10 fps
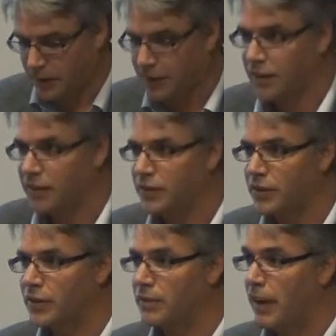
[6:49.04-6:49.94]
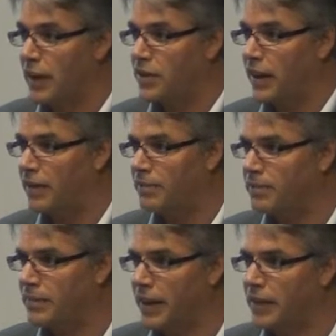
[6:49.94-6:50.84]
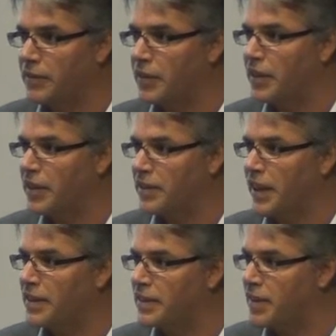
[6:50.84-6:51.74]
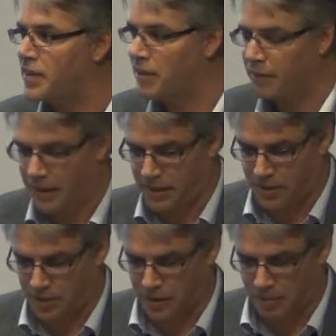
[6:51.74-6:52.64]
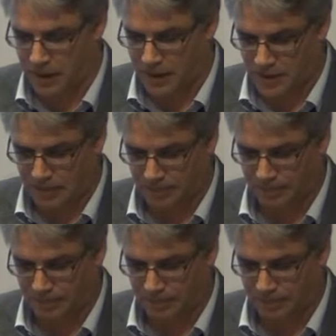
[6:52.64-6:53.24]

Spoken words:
funding to match that at a very nice aid intensity rate is already in place.